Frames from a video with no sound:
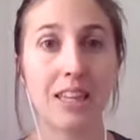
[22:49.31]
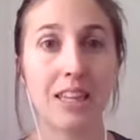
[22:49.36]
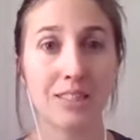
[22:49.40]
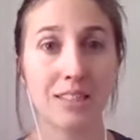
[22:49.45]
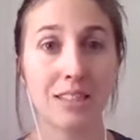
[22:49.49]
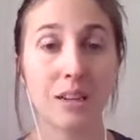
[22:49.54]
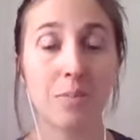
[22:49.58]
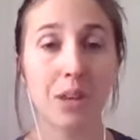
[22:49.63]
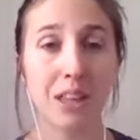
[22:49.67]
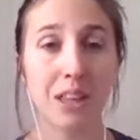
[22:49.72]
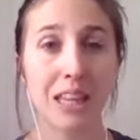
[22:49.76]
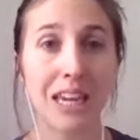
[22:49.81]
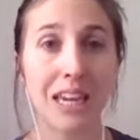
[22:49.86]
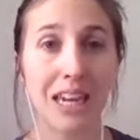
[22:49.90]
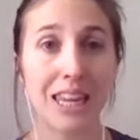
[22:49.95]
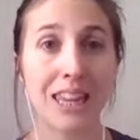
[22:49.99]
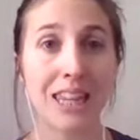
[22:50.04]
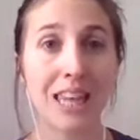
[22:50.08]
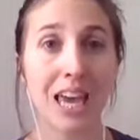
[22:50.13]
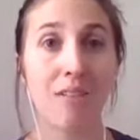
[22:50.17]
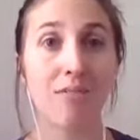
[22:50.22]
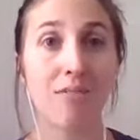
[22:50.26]

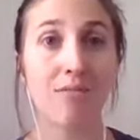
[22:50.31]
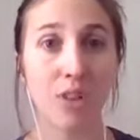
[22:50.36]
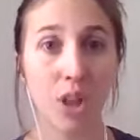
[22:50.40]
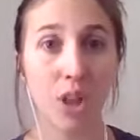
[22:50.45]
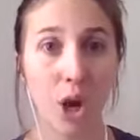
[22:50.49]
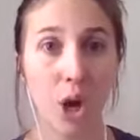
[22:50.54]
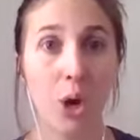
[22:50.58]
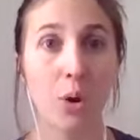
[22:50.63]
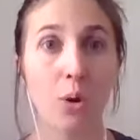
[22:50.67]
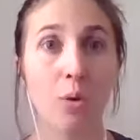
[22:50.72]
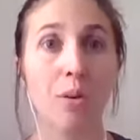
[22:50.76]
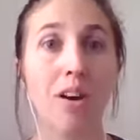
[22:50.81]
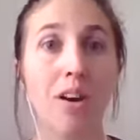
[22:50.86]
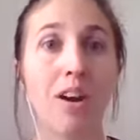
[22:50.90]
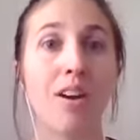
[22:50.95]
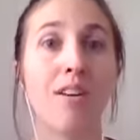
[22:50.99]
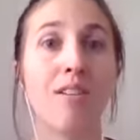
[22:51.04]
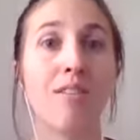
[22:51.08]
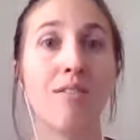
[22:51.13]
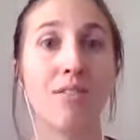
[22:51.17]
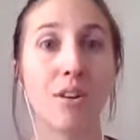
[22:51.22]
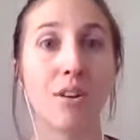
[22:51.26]
stimulating that flow
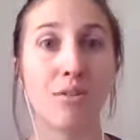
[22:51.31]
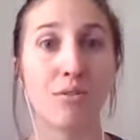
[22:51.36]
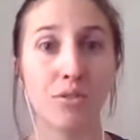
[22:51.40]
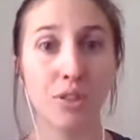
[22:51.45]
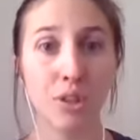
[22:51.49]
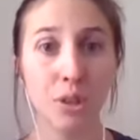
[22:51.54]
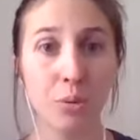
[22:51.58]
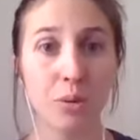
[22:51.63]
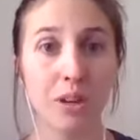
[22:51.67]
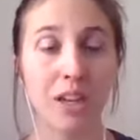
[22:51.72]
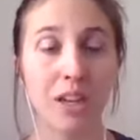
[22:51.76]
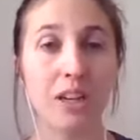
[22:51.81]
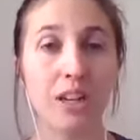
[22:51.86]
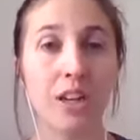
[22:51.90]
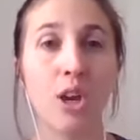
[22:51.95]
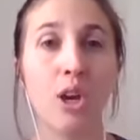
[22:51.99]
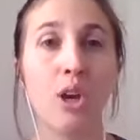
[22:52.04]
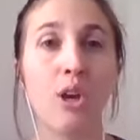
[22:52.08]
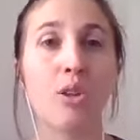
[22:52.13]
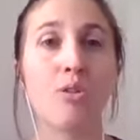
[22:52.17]
of the fluid